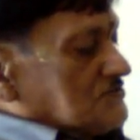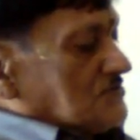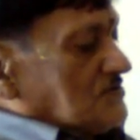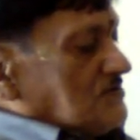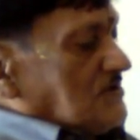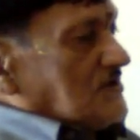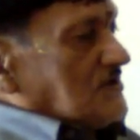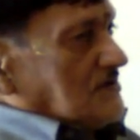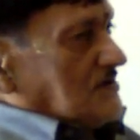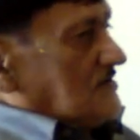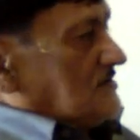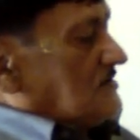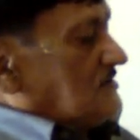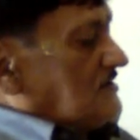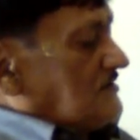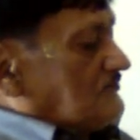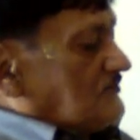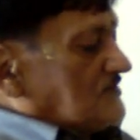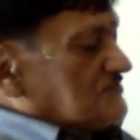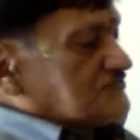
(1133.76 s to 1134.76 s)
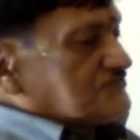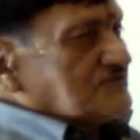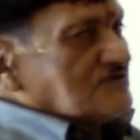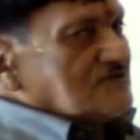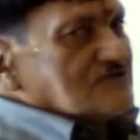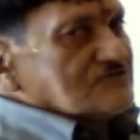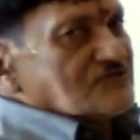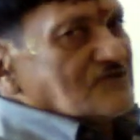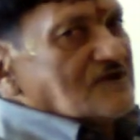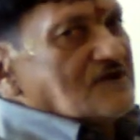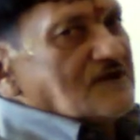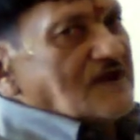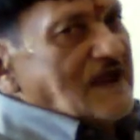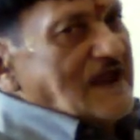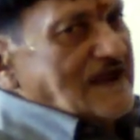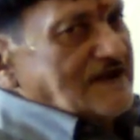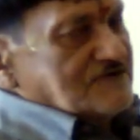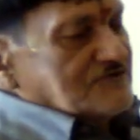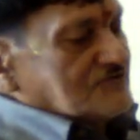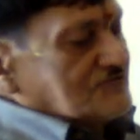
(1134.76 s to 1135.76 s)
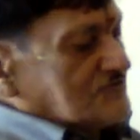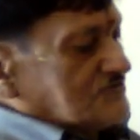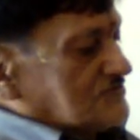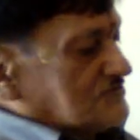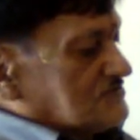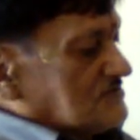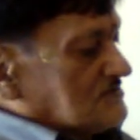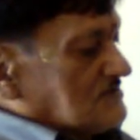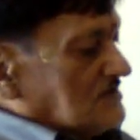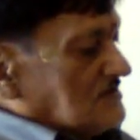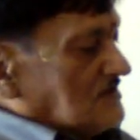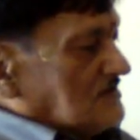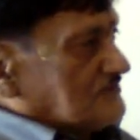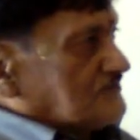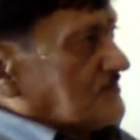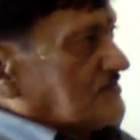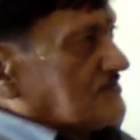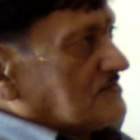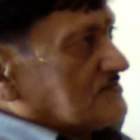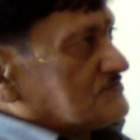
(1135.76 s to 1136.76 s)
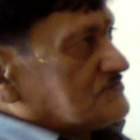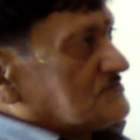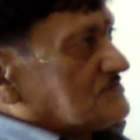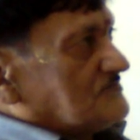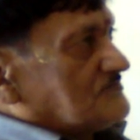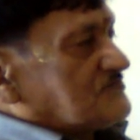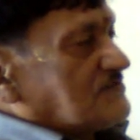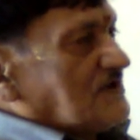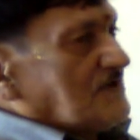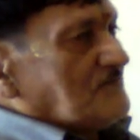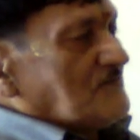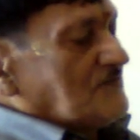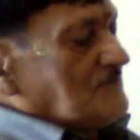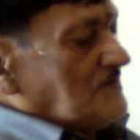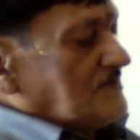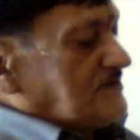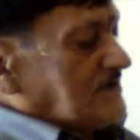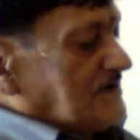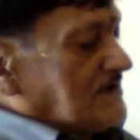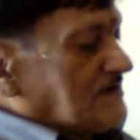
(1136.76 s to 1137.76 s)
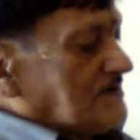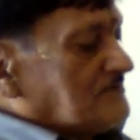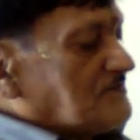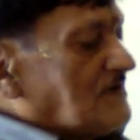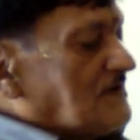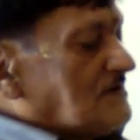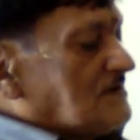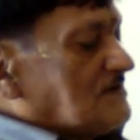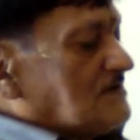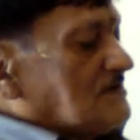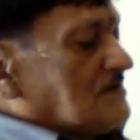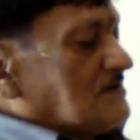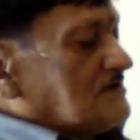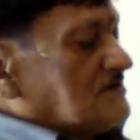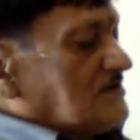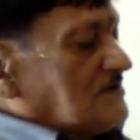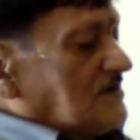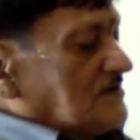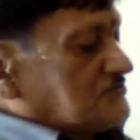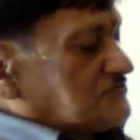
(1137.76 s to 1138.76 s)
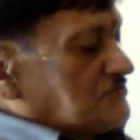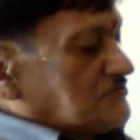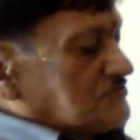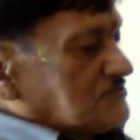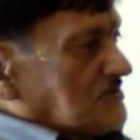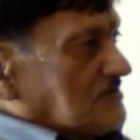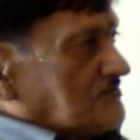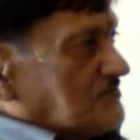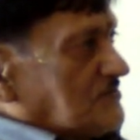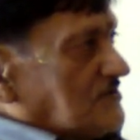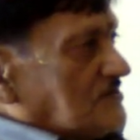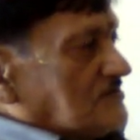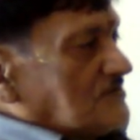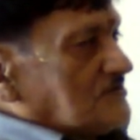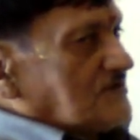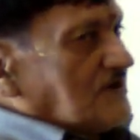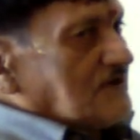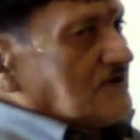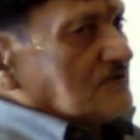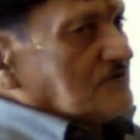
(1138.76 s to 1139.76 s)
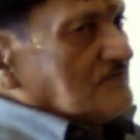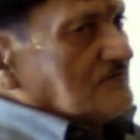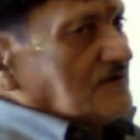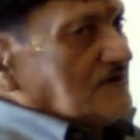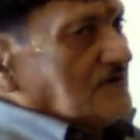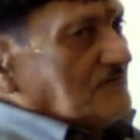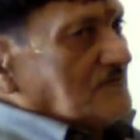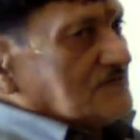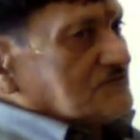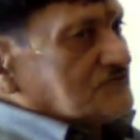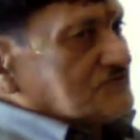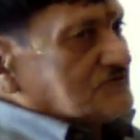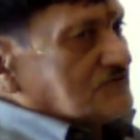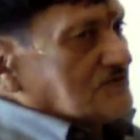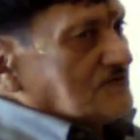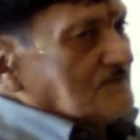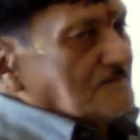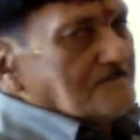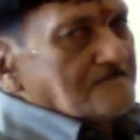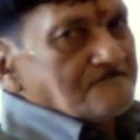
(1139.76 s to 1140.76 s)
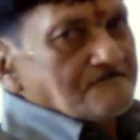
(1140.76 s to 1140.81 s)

So here the first lesson ends. After some time I will take up the next chapter. Thank you very much.